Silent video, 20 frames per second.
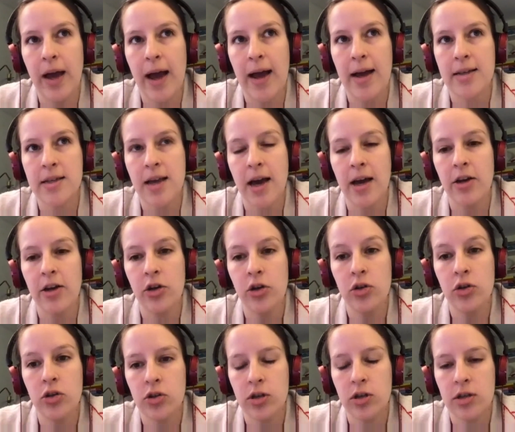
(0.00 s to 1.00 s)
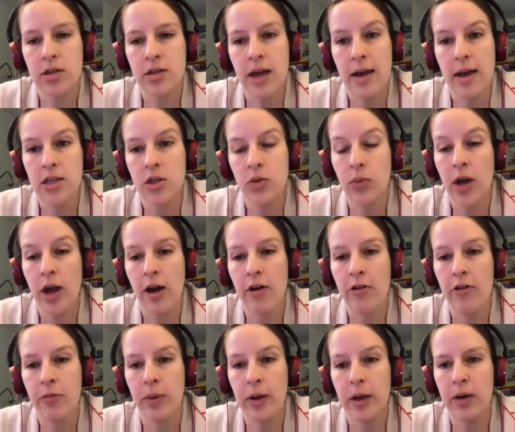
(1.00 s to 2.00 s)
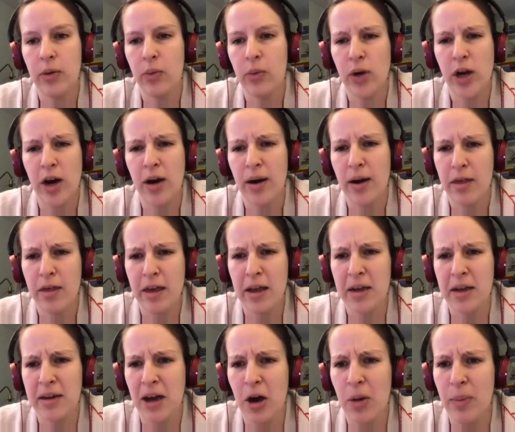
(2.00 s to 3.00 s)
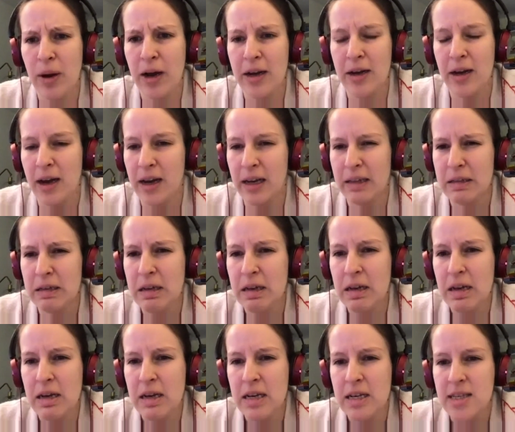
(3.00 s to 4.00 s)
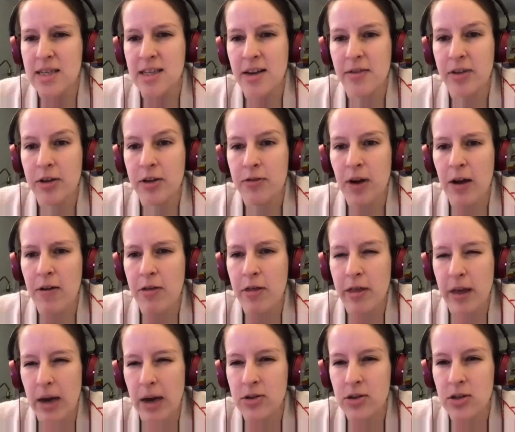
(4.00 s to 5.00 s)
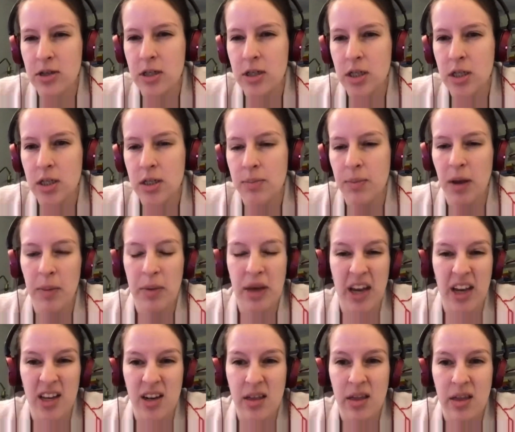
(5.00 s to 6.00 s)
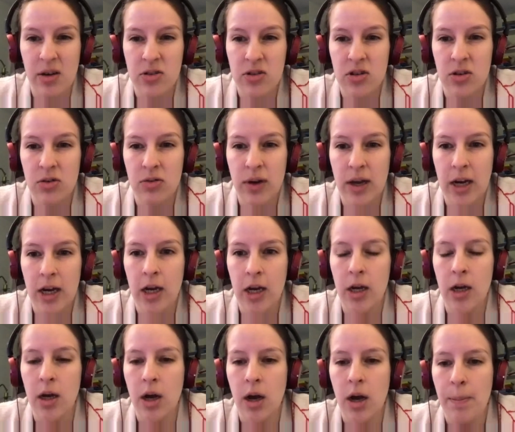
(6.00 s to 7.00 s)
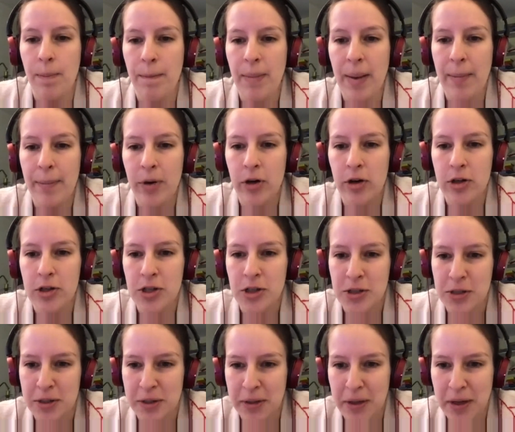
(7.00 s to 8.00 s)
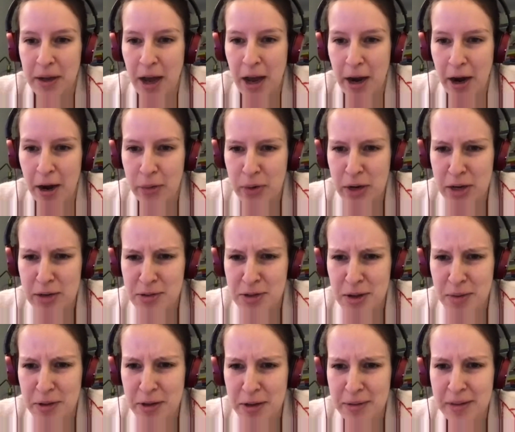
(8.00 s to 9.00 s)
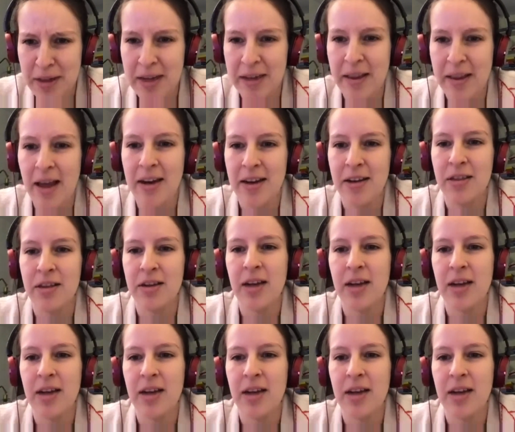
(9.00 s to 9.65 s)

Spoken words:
had huge success. We are, I think now at 75,000, maybe 80,000 already members. Are we something like that, Ethan?